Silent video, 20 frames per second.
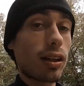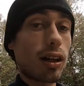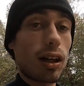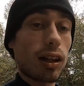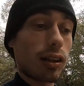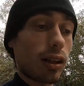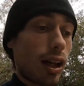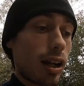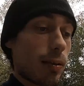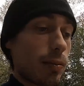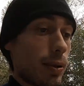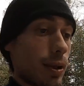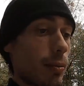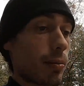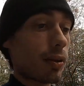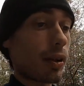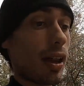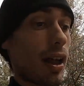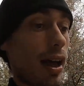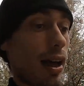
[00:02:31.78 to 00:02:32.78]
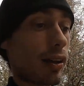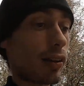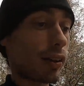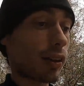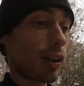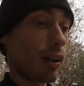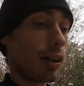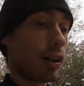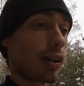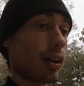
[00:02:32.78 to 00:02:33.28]
a lot of people
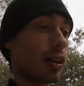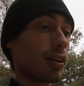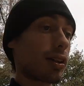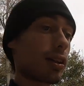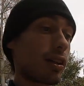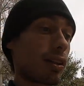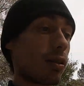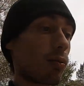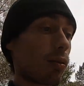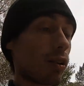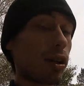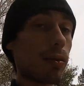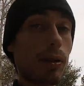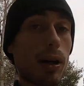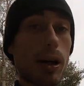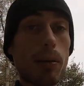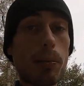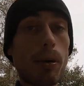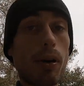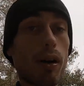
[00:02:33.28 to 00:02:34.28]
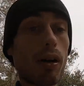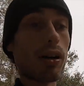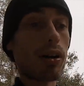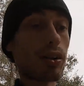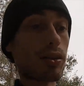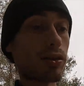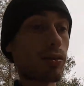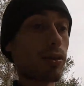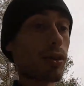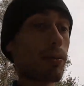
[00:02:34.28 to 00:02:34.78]
ask, what about
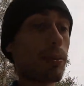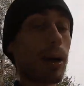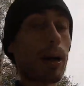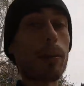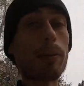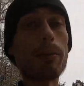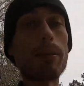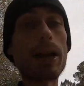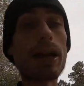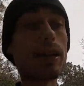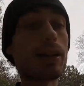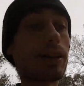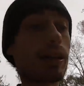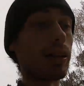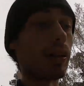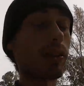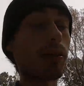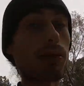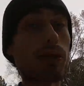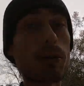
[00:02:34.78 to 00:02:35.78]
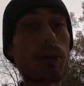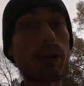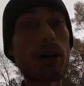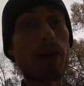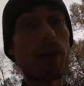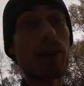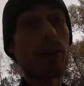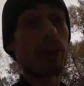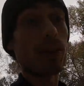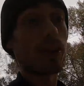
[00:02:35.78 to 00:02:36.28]
parts? What about maintenance? What
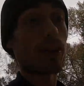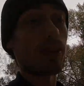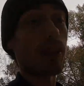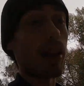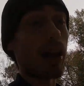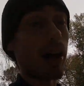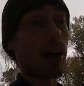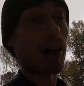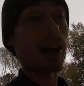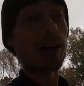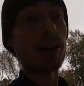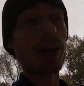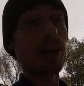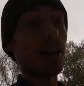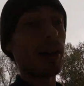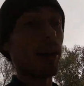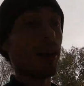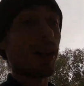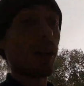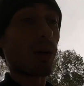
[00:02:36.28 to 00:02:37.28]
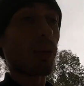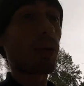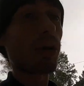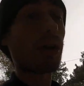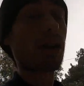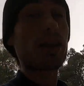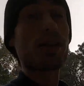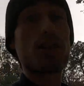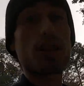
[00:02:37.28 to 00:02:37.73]
about this and that? Well, a